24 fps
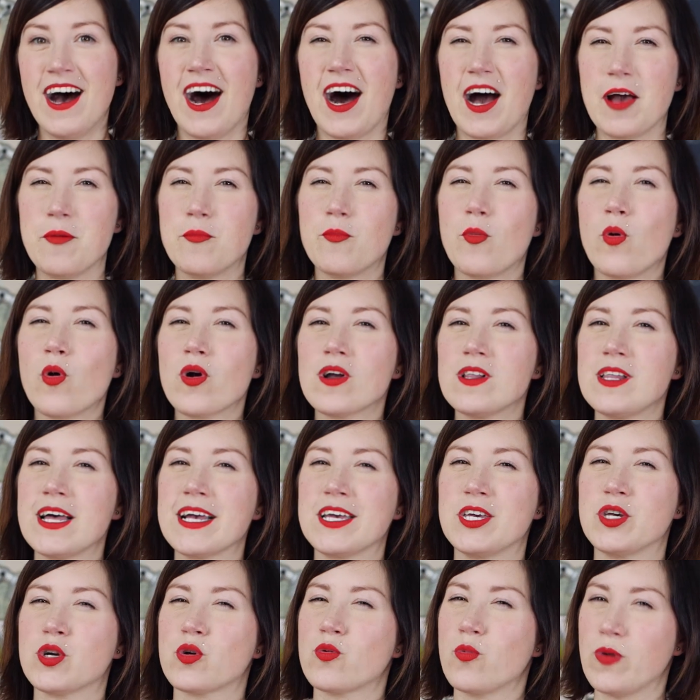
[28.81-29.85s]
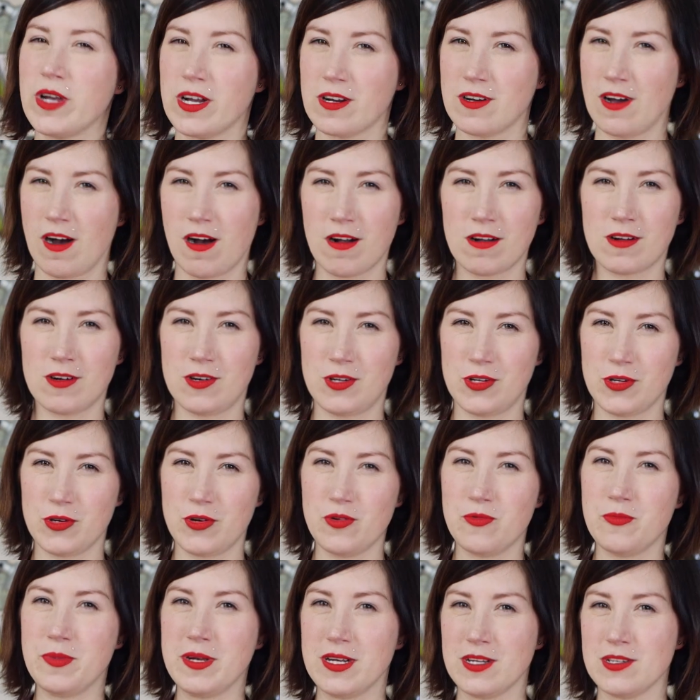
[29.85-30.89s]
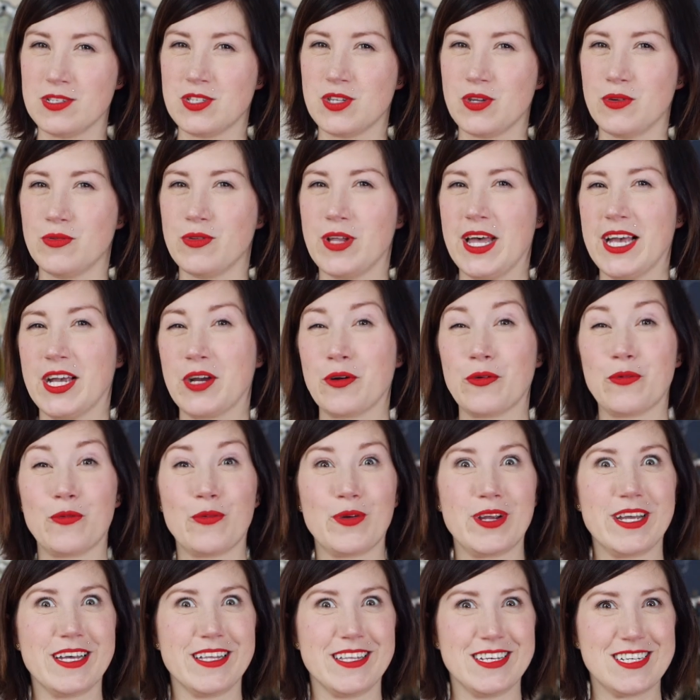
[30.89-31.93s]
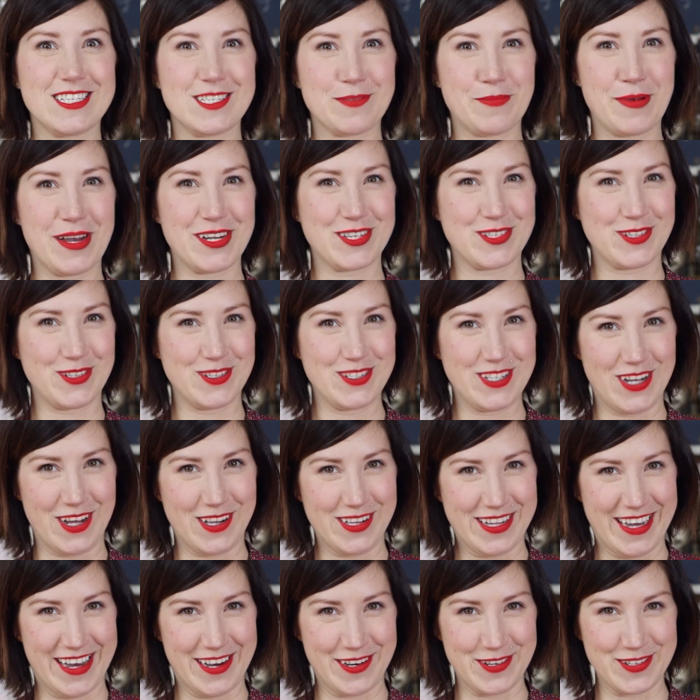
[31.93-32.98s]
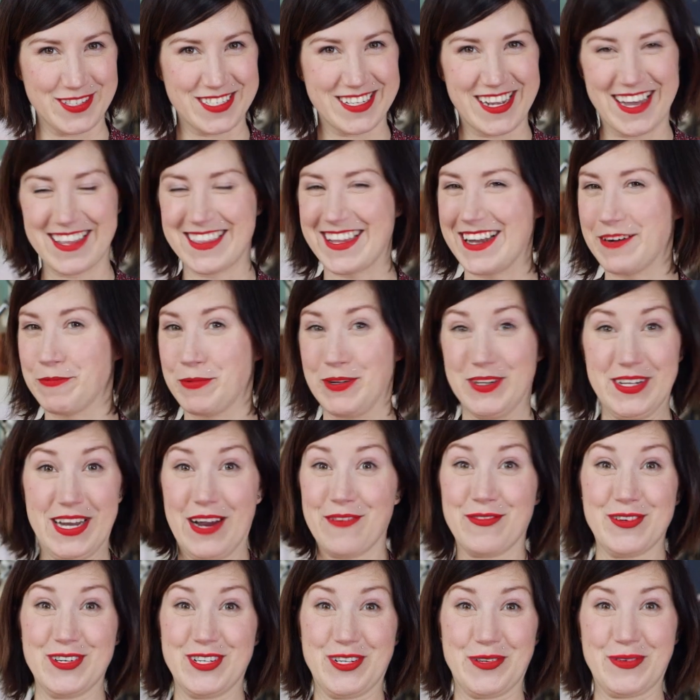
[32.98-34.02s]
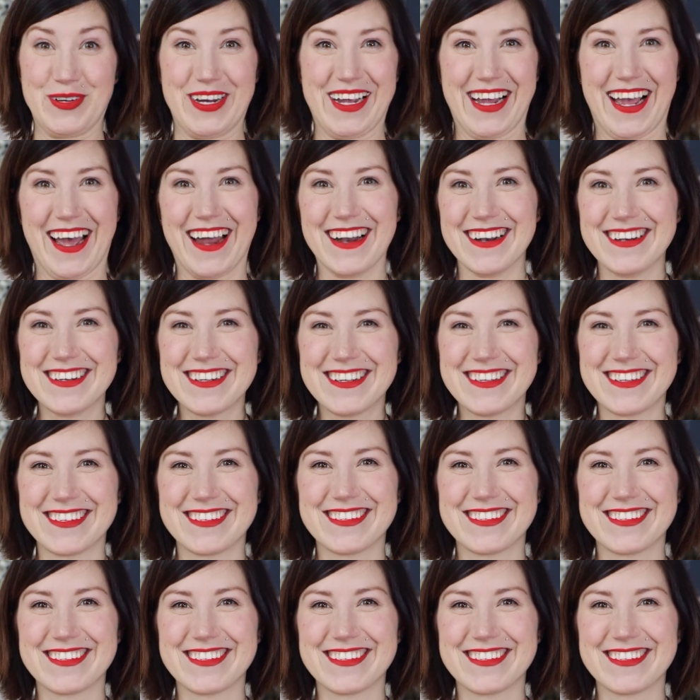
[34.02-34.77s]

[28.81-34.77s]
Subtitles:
I'm more like your weird uncle who builds you like a really special dollhouse and then will never do it again.